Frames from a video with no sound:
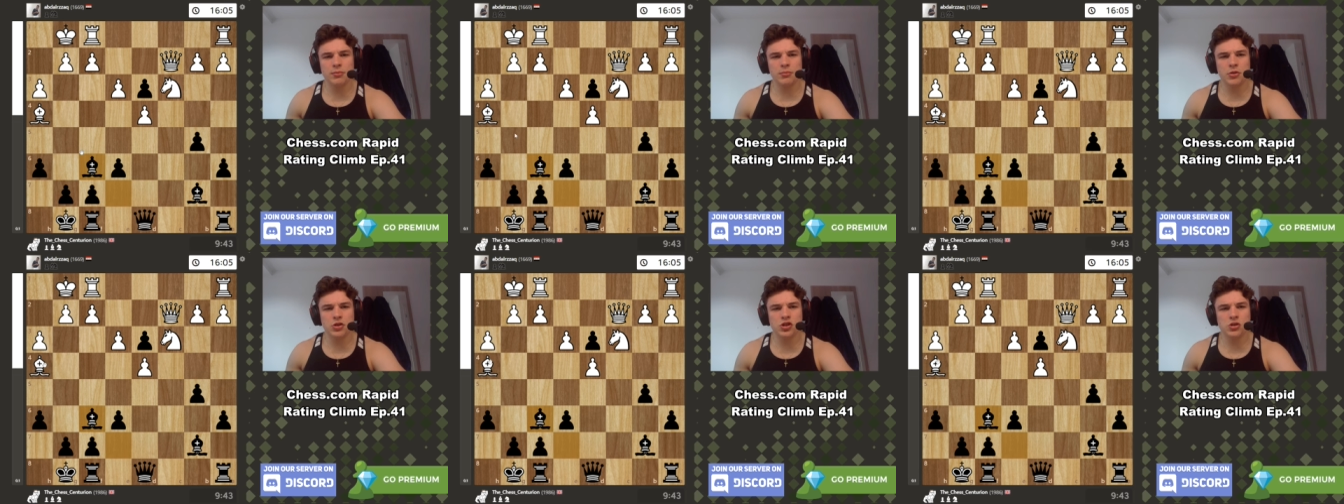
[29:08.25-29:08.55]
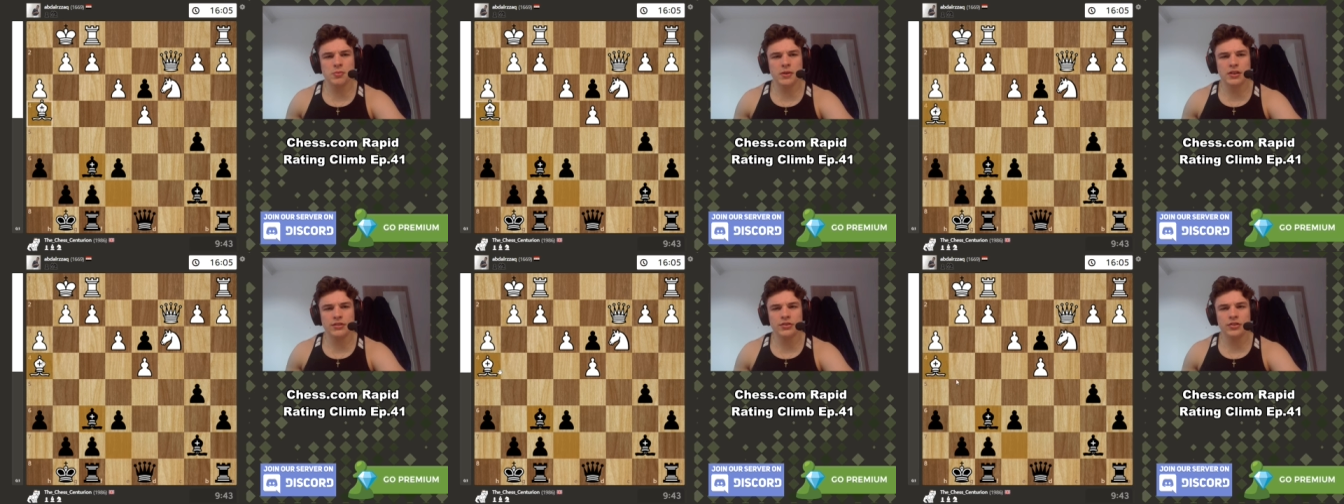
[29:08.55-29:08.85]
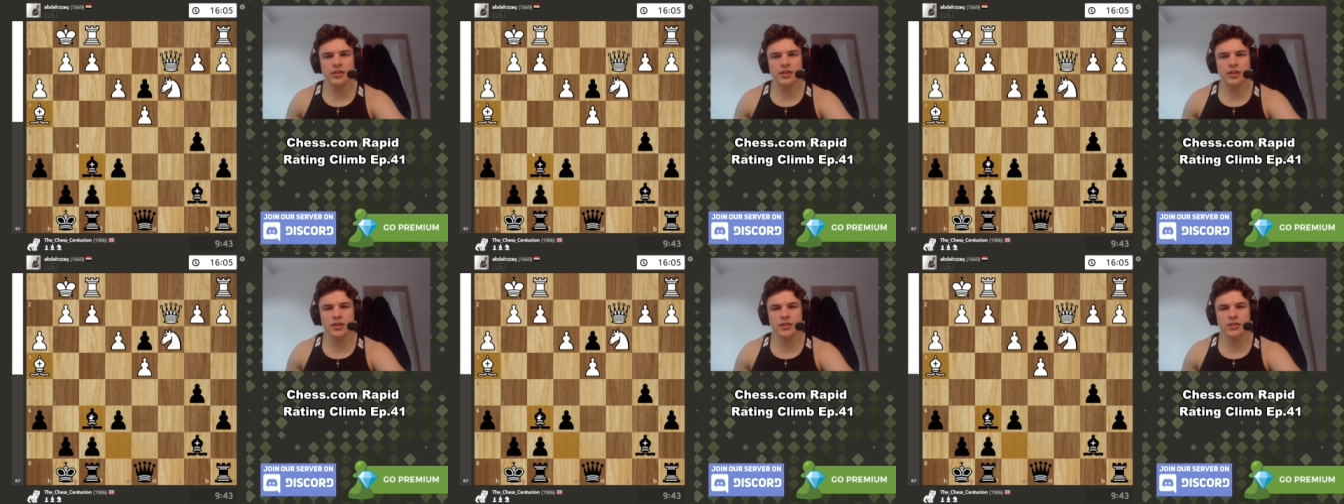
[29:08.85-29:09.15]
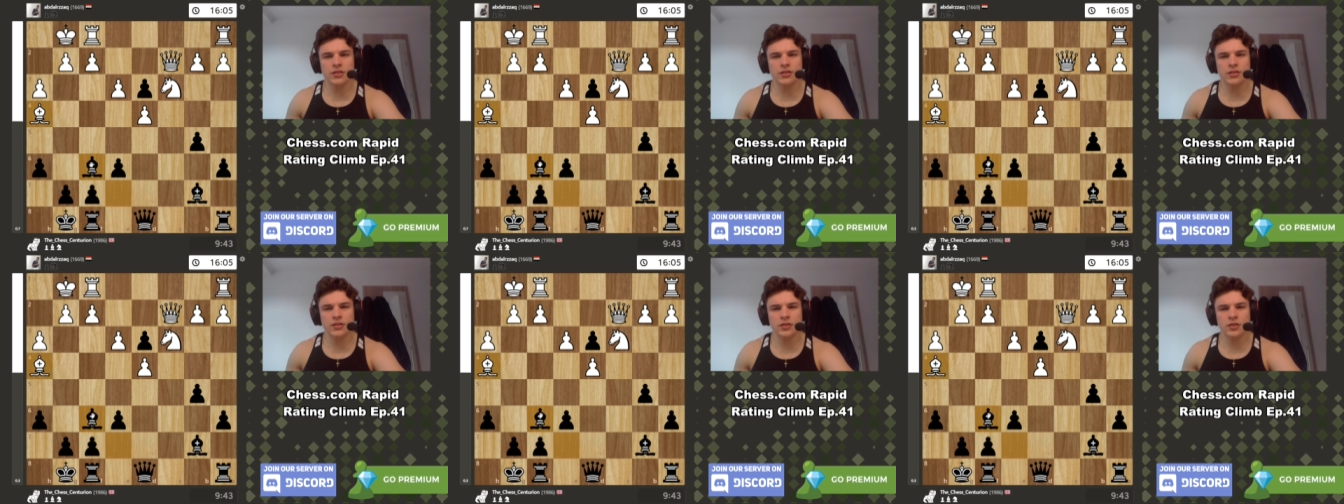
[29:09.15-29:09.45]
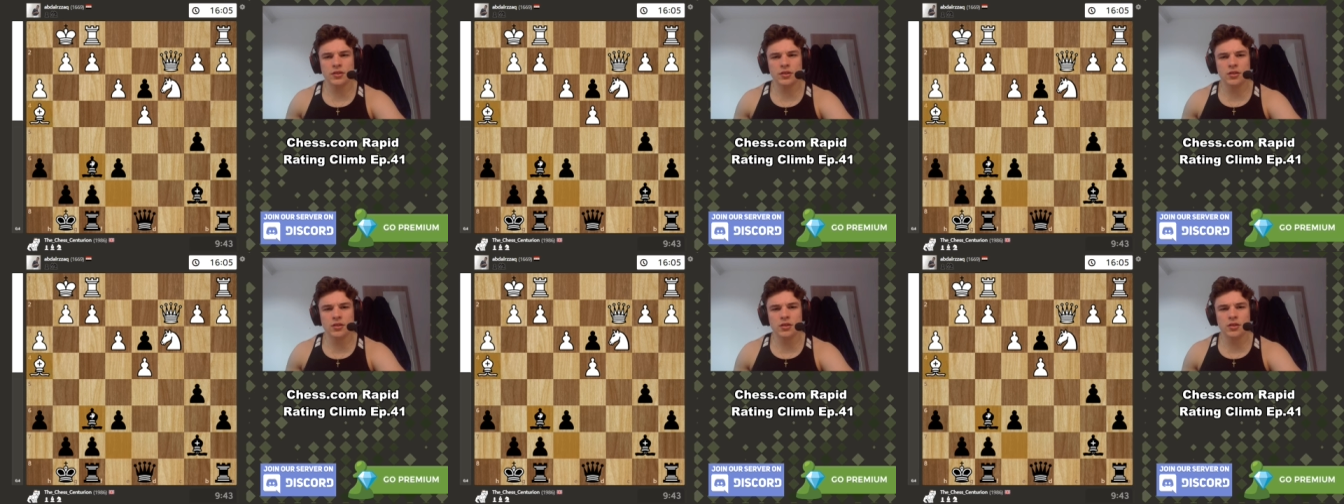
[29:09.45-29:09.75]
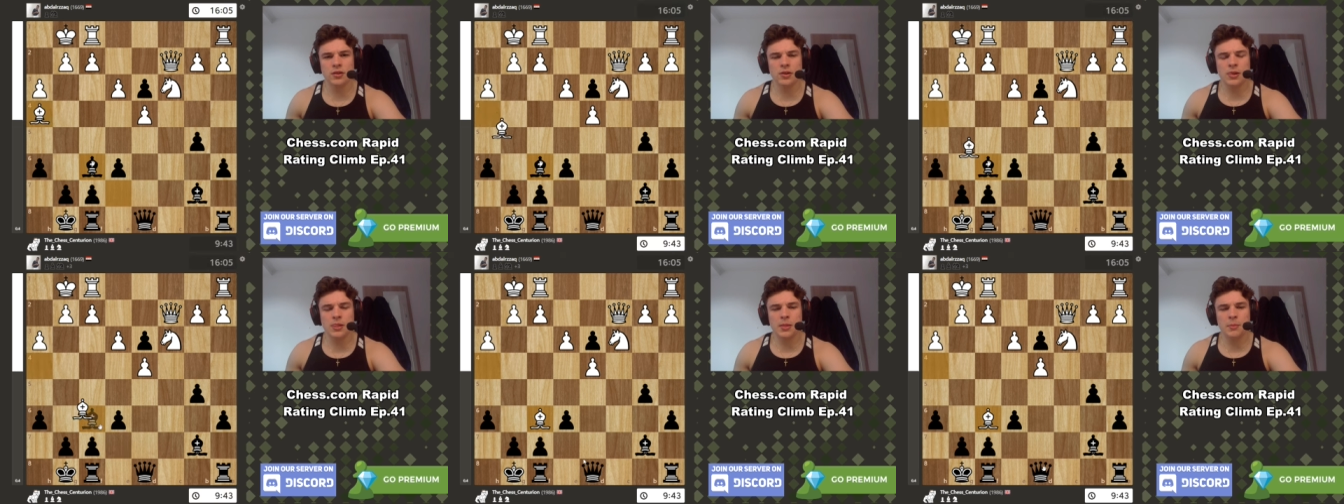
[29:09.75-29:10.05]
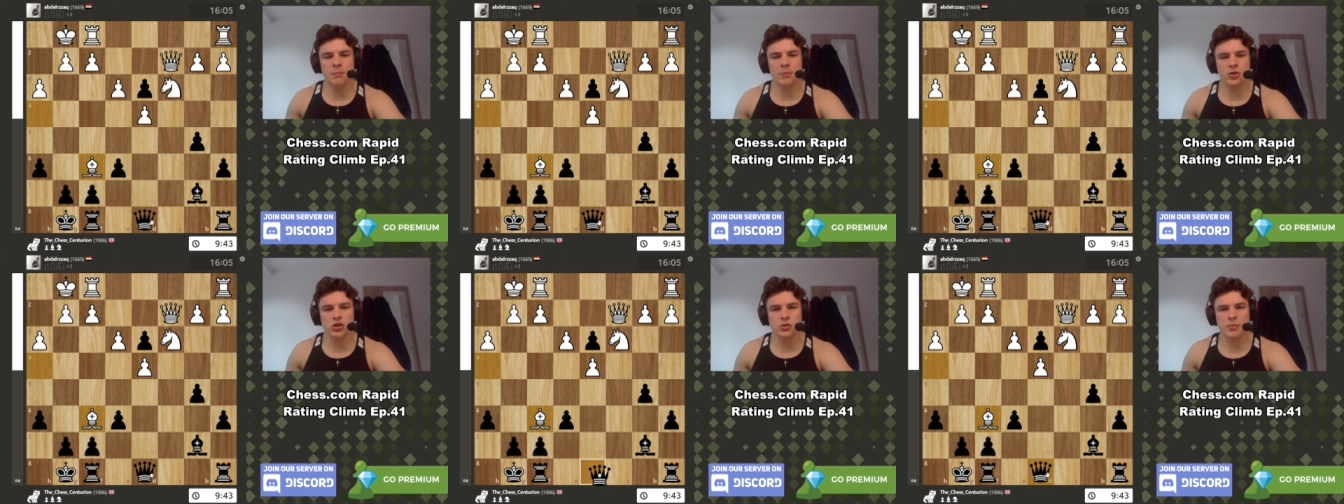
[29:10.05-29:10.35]
bishop f six,
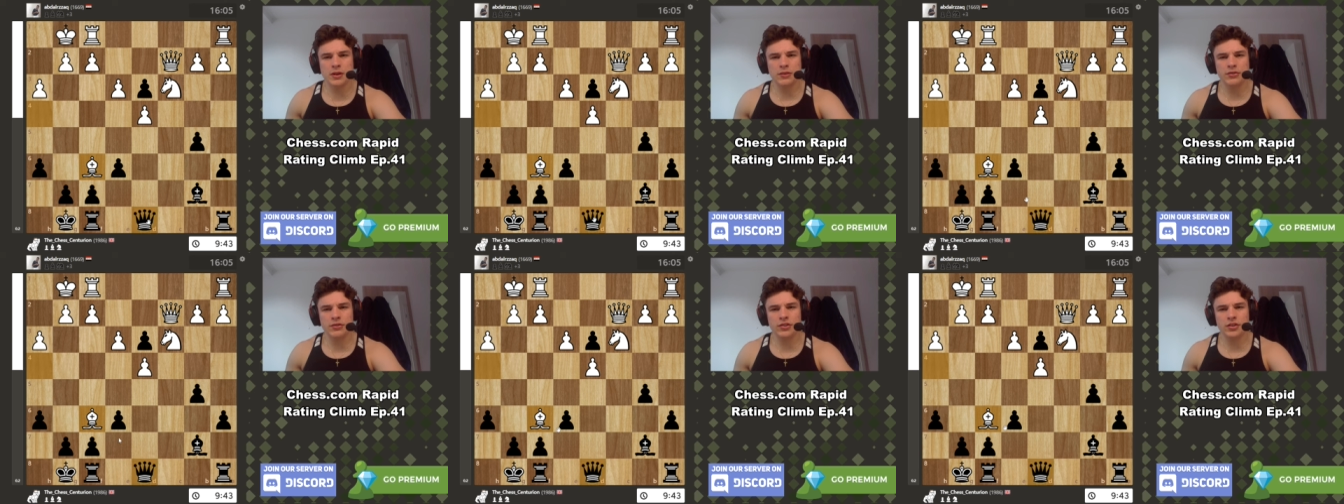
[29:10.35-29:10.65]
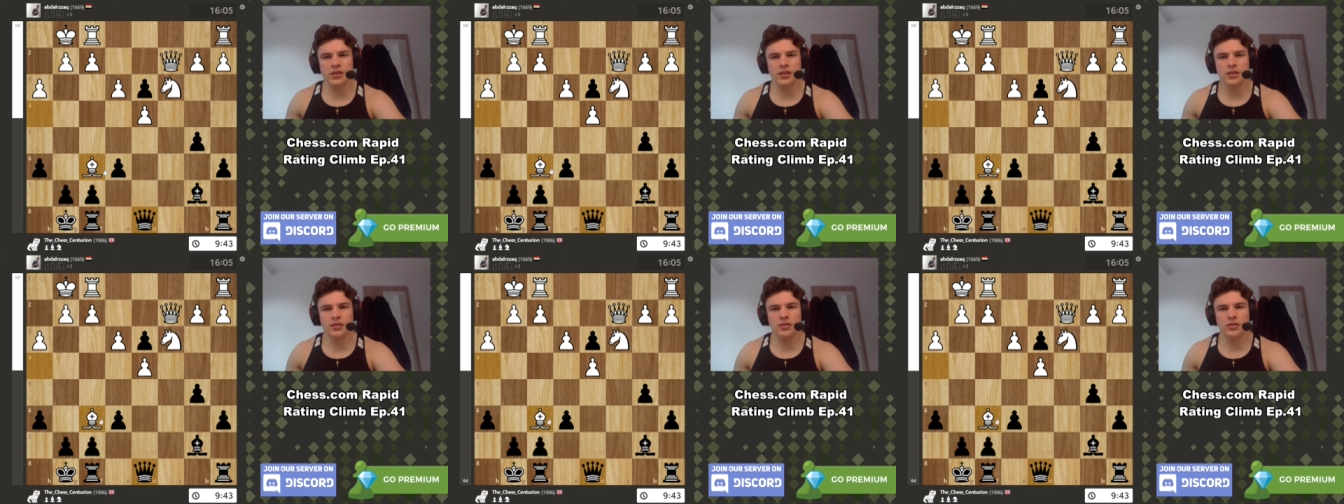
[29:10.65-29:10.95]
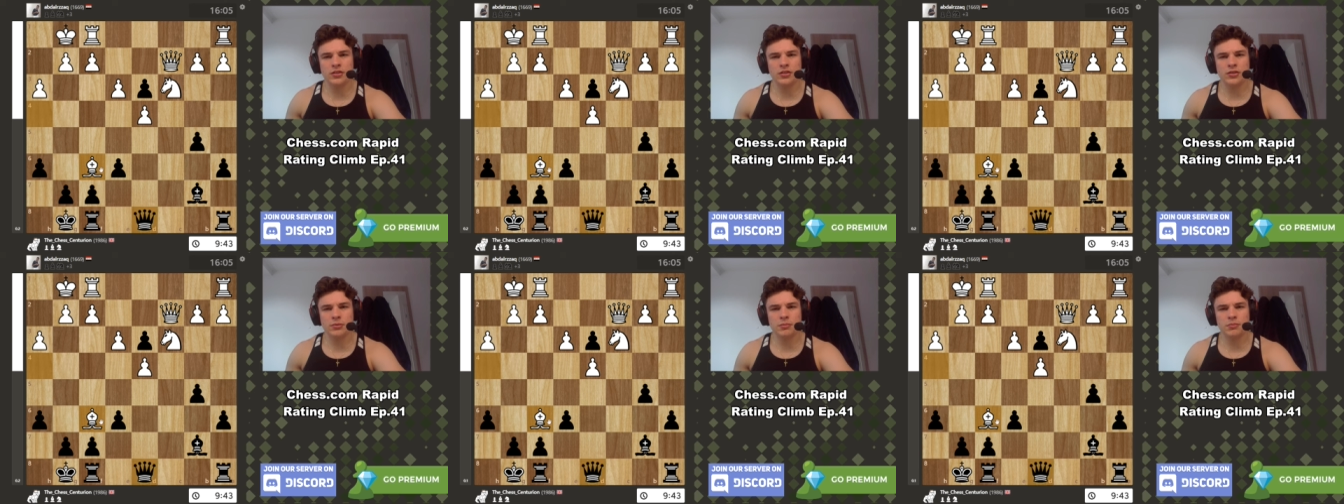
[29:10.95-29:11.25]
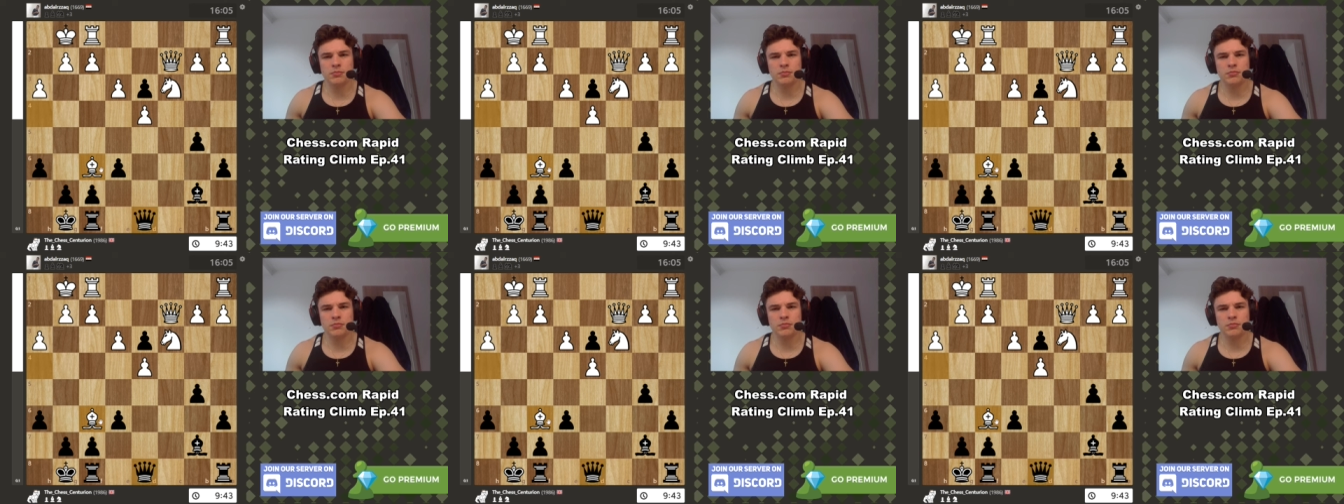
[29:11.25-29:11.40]
bishop f six,